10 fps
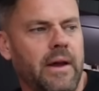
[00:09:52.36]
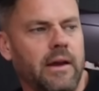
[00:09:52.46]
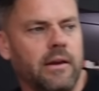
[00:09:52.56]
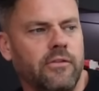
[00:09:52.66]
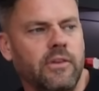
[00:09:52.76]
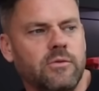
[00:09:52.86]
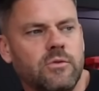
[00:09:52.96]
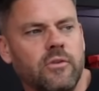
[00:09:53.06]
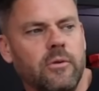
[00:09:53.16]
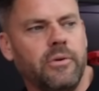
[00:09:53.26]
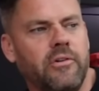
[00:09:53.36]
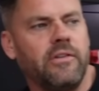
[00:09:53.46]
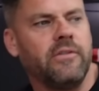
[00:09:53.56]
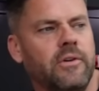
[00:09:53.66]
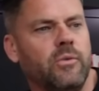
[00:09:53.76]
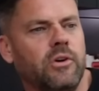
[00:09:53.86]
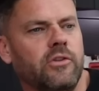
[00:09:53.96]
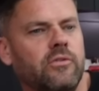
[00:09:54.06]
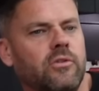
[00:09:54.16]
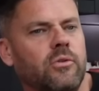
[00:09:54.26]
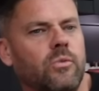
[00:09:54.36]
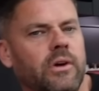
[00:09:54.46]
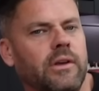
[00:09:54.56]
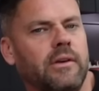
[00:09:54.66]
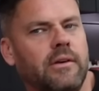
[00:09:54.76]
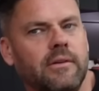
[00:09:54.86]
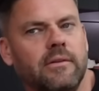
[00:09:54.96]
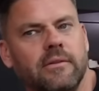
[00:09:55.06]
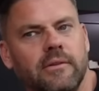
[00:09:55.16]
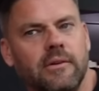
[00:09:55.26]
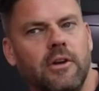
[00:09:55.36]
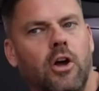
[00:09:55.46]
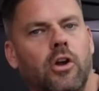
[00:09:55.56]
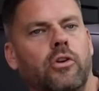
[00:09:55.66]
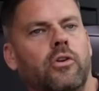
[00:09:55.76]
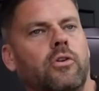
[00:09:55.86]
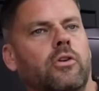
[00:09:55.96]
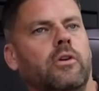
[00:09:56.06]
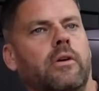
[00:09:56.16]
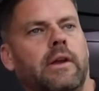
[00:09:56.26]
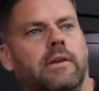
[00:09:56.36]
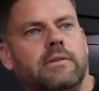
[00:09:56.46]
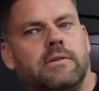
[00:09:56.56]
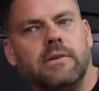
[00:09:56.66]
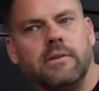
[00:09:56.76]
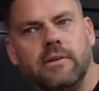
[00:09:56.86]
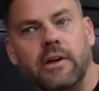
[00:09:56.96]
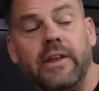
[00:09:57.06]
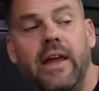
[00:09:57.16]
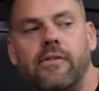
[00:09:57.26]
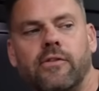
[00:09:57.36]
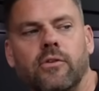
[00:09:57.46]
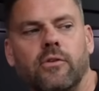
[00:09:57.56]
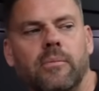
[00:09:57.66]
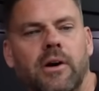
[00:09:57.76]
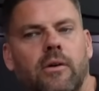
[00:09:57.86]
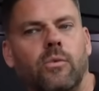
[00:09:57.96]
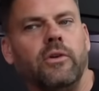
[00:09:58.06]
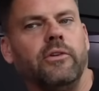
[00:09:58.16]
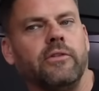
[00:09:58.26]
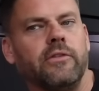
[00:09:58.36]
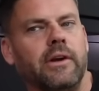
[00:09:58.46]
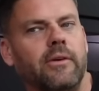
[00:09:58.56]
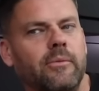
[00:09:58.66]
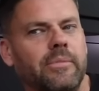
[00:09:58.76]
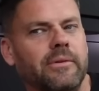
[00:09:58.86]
Back. So. Seems to have got progressively worse through the week. Not great. And the Escort Mark 1 doesn't help.